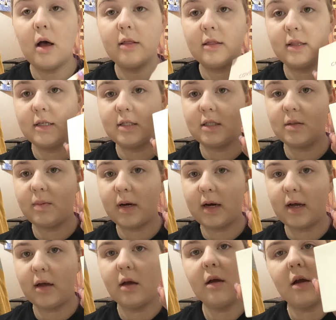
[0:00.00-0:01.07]
This is
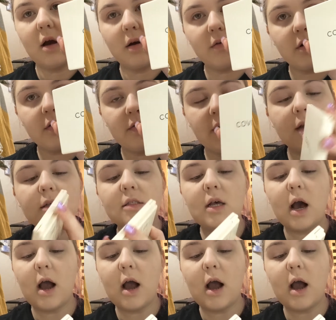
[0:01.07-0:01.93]
by Cover FX.